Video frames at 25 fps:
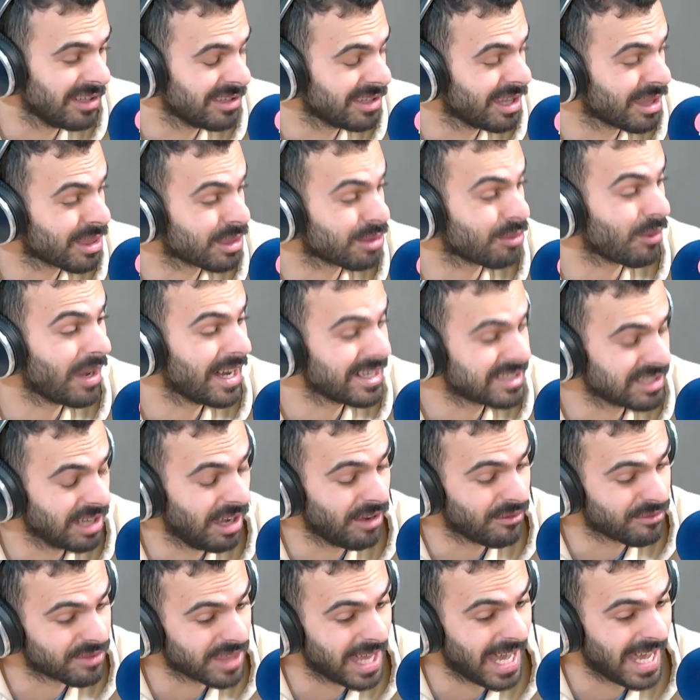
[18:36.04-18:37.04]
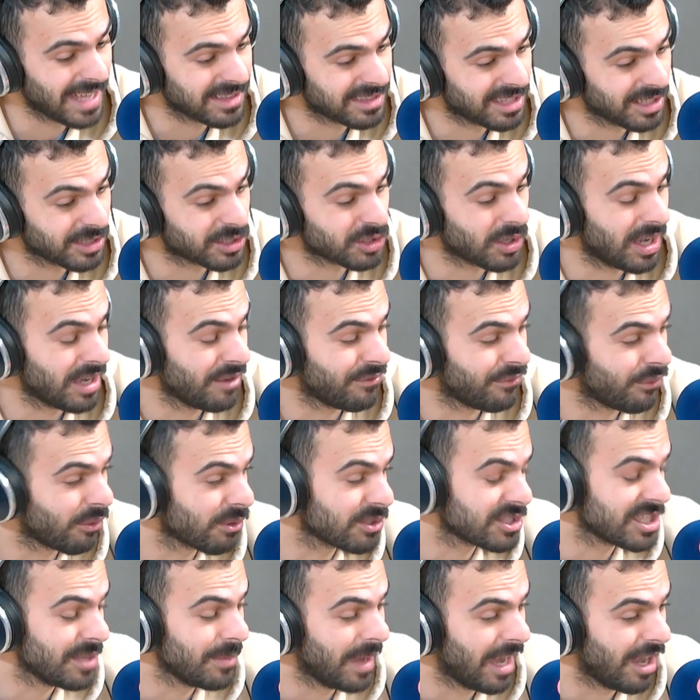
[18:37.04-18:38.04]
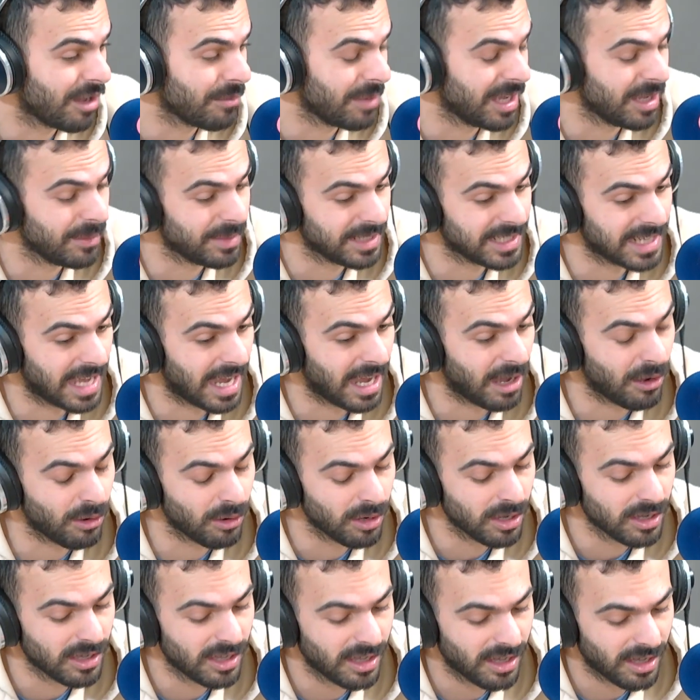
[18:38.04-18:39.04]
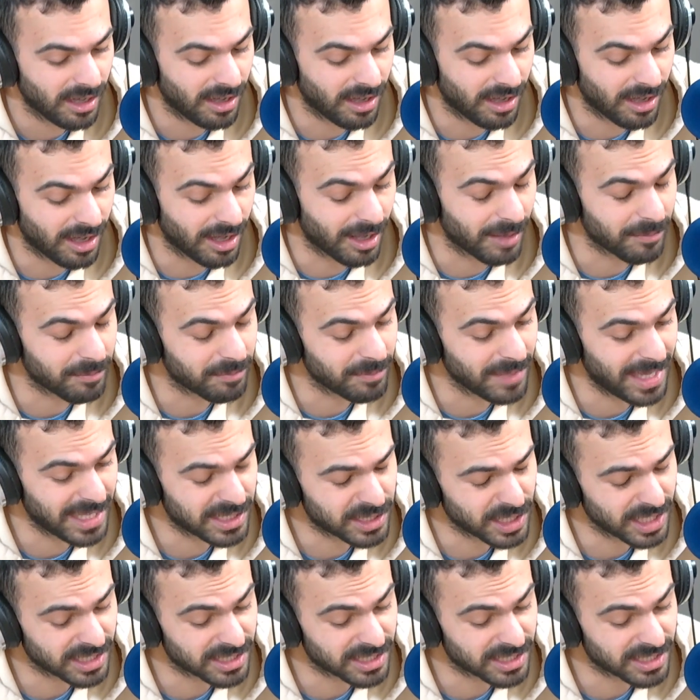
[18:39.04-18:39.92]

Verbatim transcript: And the threat of that, they're trying to force him out maybe now. Uh, it's